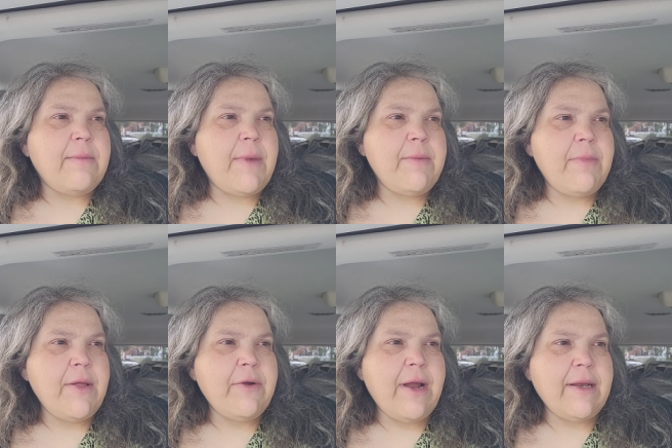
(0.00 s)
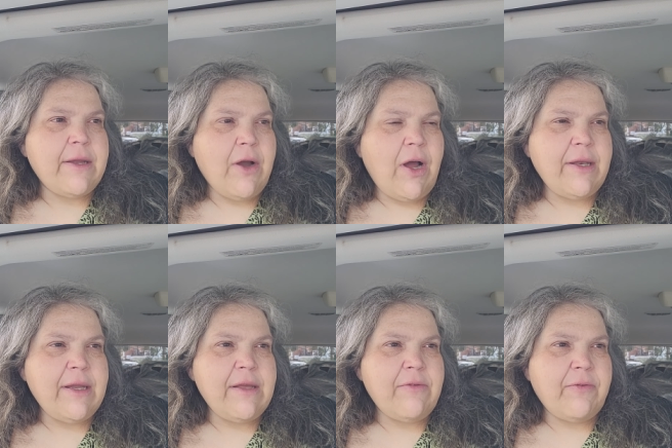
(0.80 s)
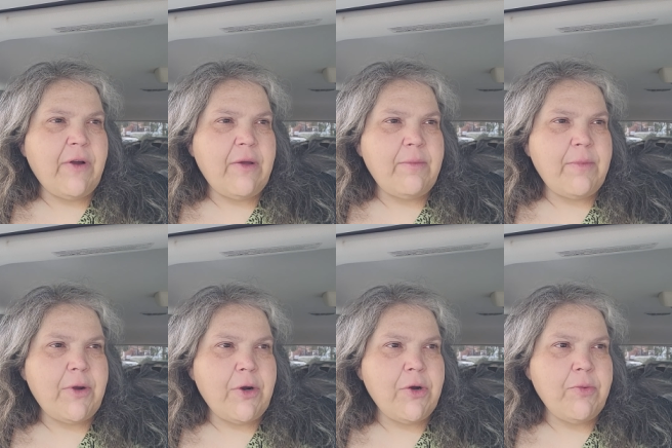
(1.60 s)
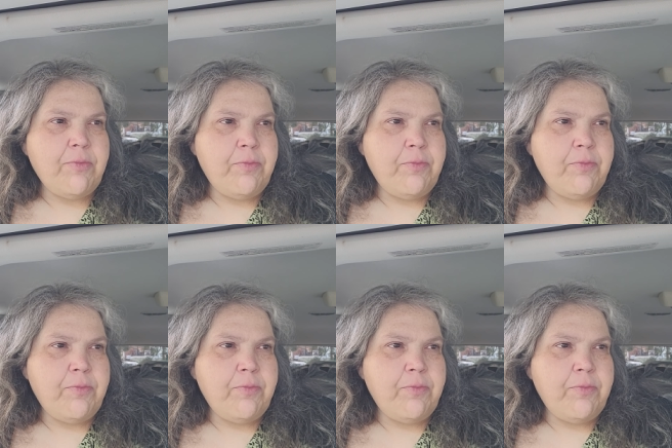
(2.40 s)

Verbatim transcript: my mother had gotten it from her